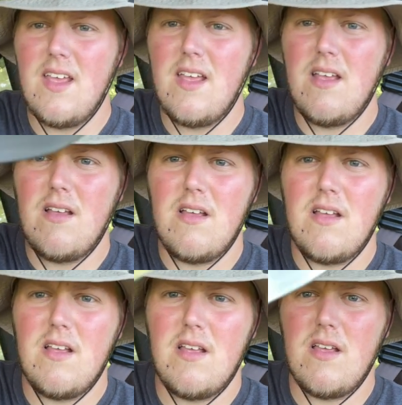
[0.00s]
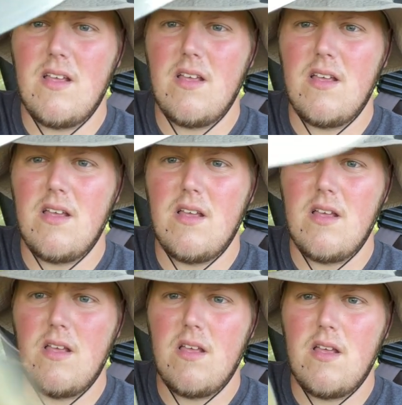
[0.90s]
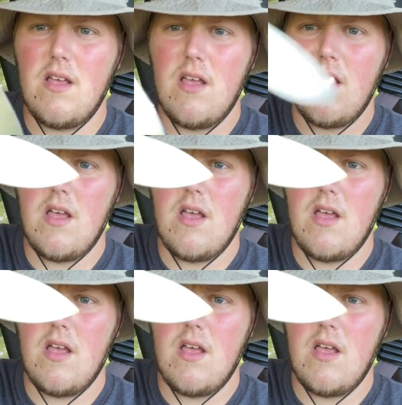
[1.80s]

No one is speaking in this clip.